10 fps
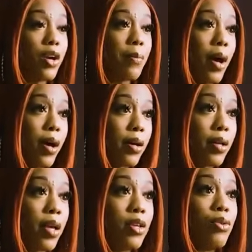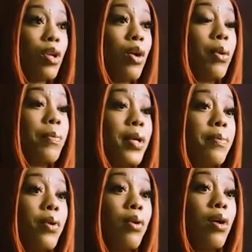their mind and you know when
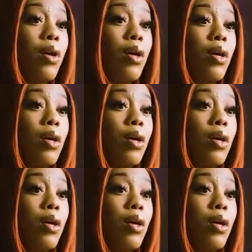people